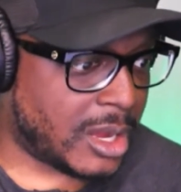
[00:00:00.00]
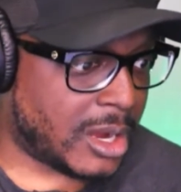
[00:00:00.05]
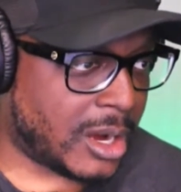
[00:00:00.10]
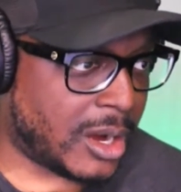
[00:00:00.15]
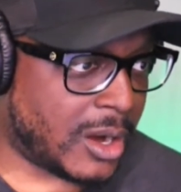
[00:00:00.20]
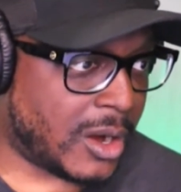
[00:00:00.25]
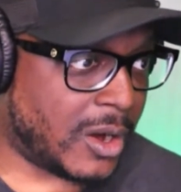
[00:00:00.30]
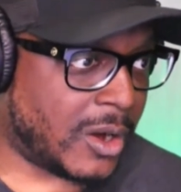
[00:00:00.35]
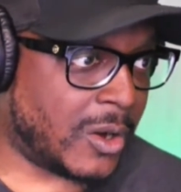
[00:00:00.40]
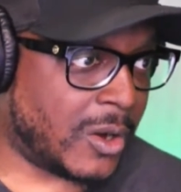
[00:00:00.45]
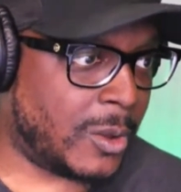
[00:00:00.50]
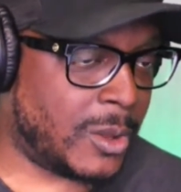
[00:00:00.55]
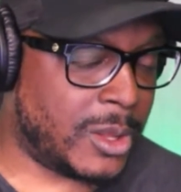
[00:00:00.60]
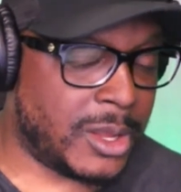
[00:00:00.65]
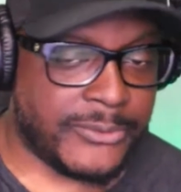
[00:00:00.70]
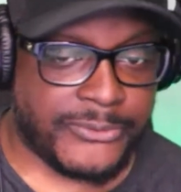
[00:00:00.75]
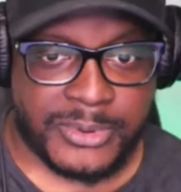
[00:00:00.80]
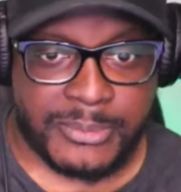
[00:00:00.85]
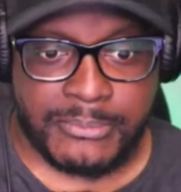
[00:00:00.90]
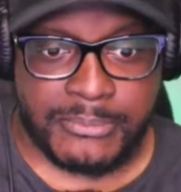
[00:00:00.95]
All
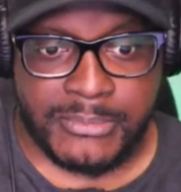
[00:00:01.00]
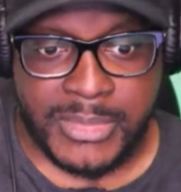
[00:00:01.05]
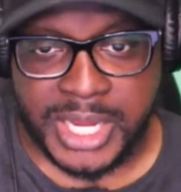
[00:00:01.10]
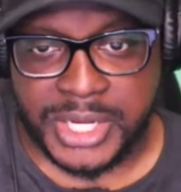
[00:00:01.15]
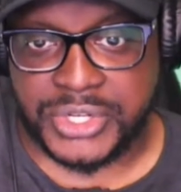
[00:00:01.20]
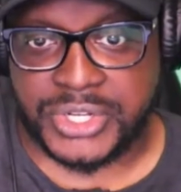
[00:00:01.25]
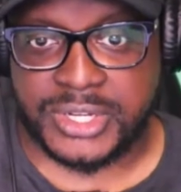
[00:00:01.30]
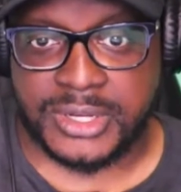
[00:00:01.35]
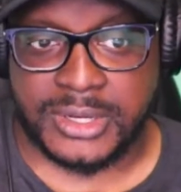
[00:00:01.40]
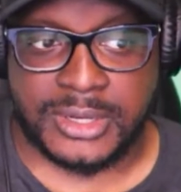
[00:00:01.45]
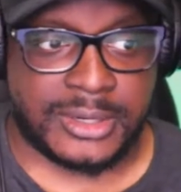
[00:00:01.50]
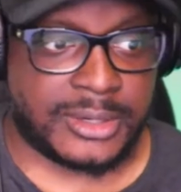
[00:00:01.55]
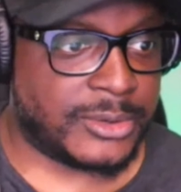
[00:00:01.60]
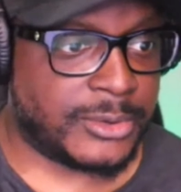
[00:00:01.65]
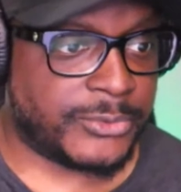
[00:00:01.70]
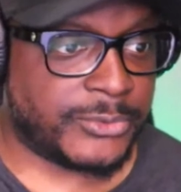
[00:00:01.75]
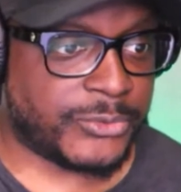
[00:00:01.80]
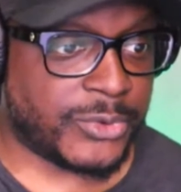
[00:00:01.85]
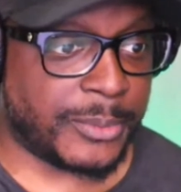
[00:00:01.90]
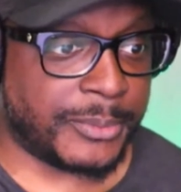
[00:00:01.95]
information
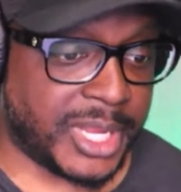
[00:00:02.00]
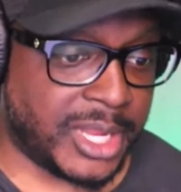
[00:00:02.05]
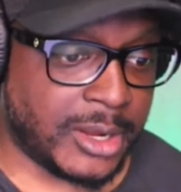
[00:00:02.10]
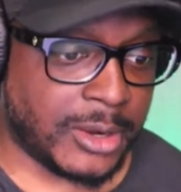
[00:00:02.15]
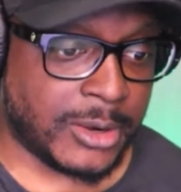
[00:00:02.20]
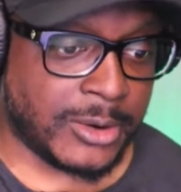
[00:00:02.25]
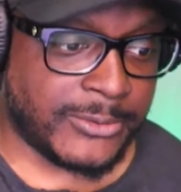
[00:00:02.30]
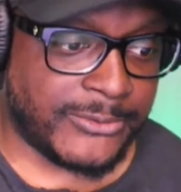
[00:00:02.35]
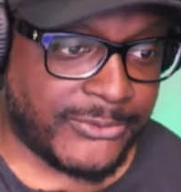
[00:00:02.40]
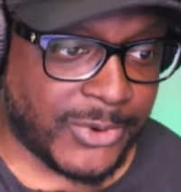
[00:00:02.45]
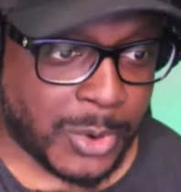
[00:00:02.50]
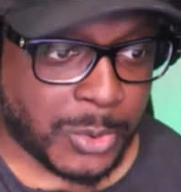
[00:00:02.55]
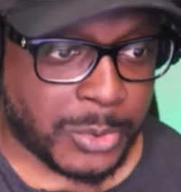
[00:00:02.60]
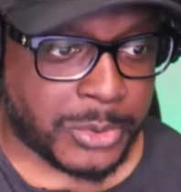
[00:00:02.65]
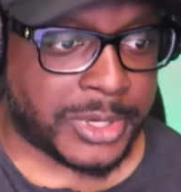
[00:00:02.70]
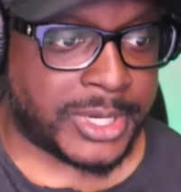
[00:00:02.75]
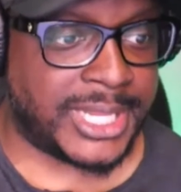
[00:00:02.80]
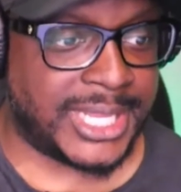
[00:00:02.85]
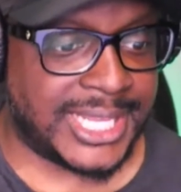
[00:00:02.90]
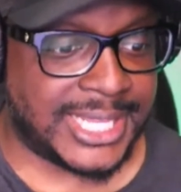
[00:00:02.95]
from here
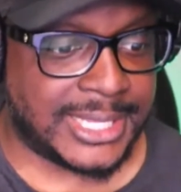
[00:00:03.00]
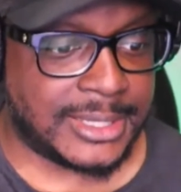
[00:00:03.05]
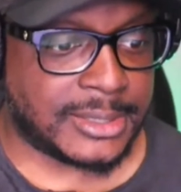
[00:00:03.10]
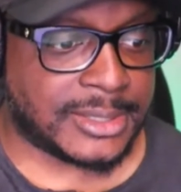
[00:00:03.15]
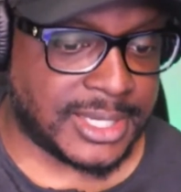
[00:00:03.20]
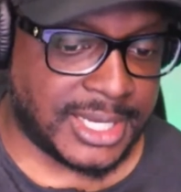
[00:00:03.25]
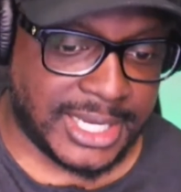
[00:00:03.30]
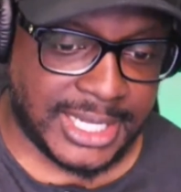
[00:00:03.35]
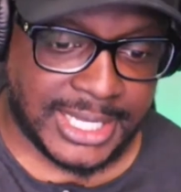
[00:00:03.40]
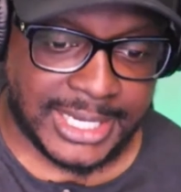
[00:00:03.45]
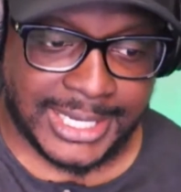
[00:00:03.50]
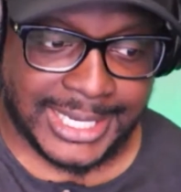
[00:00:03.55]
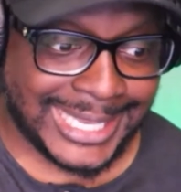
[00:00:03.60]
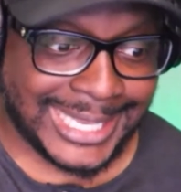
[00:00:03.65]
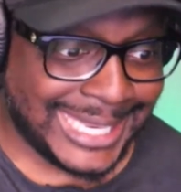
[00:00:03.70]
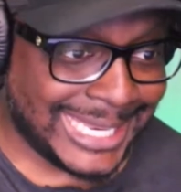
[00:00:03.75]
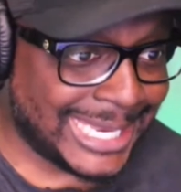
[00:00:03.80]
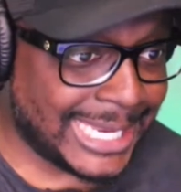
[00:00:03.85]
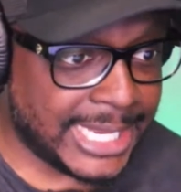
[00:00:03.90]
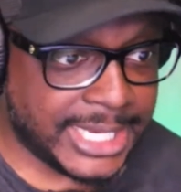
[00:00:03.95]
forward is
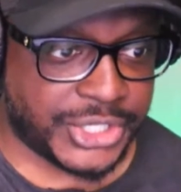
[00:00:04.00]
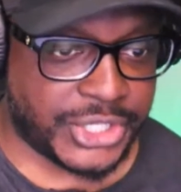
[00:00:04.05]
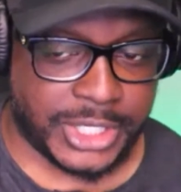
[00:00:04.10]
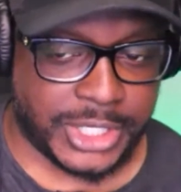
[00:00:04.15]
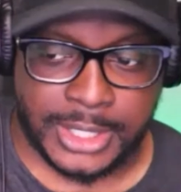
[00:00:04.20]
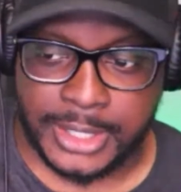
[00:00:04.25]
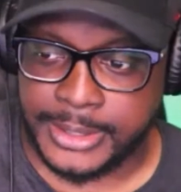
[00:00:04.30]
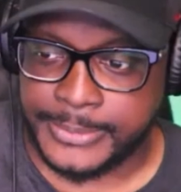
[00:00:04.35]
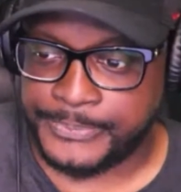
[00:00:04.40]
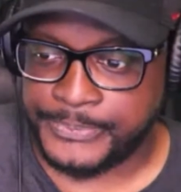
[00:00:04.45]
alleged.